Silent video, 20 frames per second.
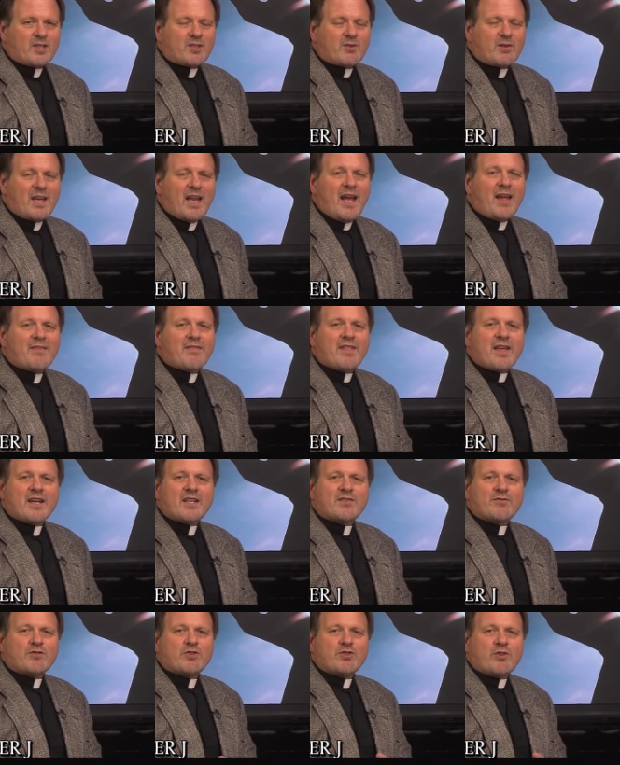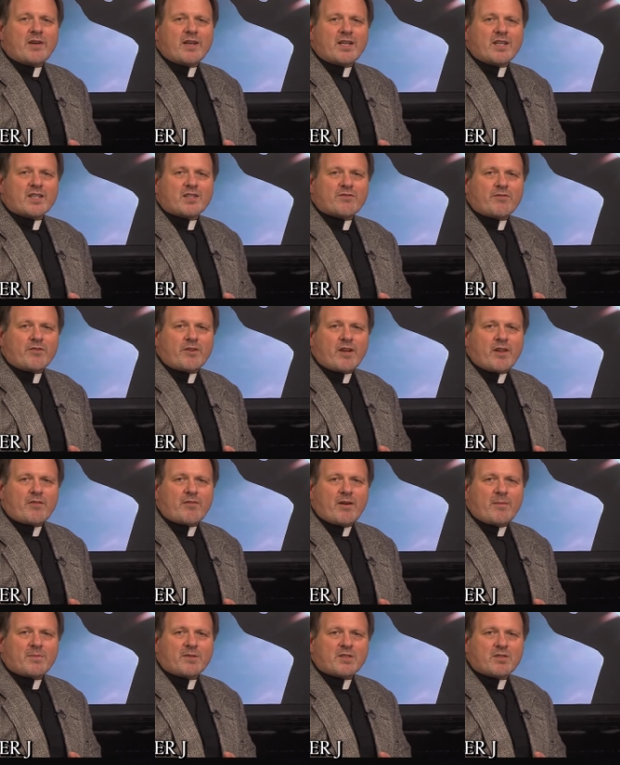So, again, thanks for joining us for
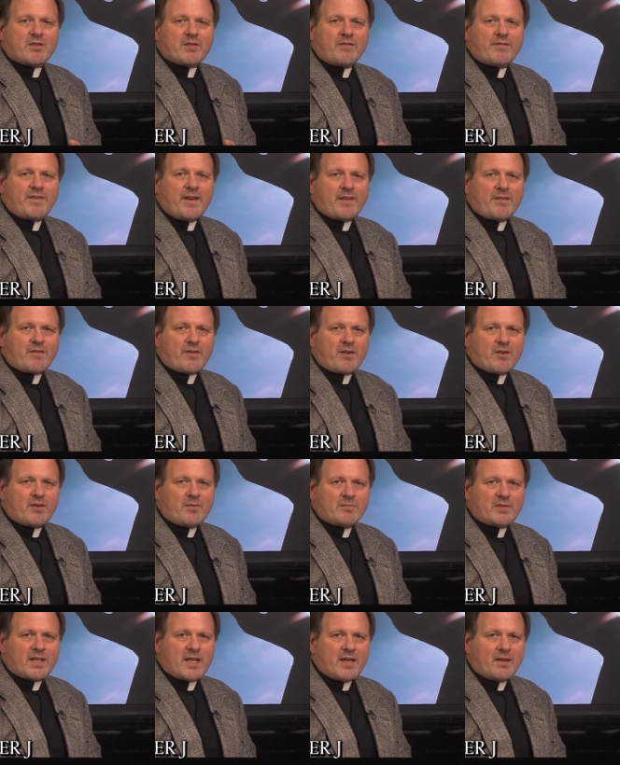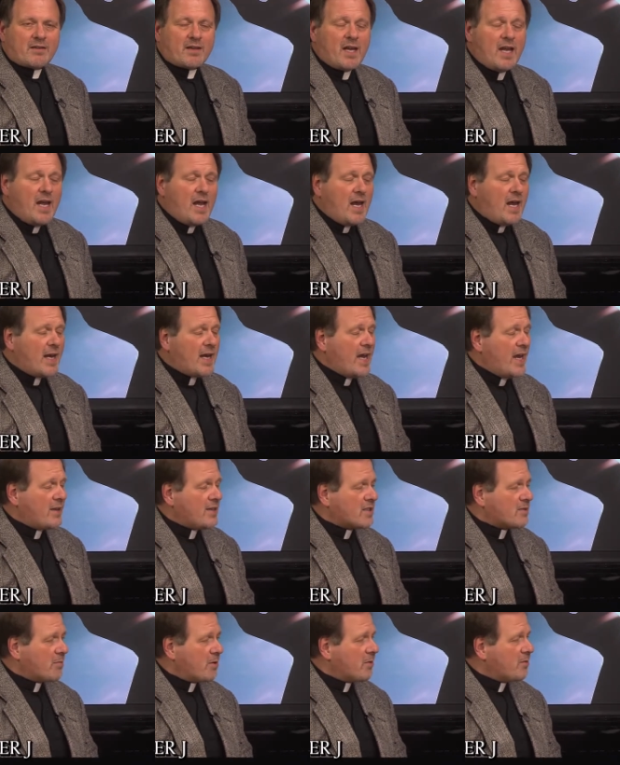another episode of Faith in Our Hometown.
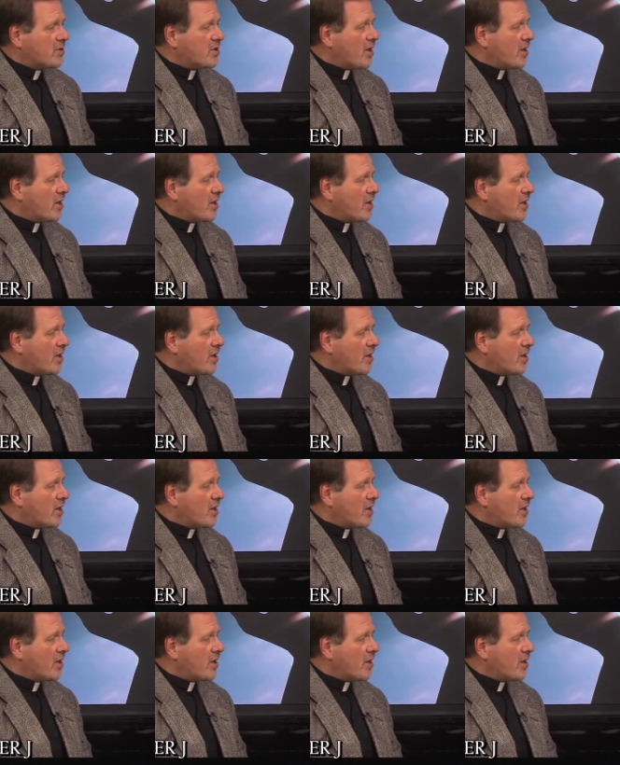Again, this morning we're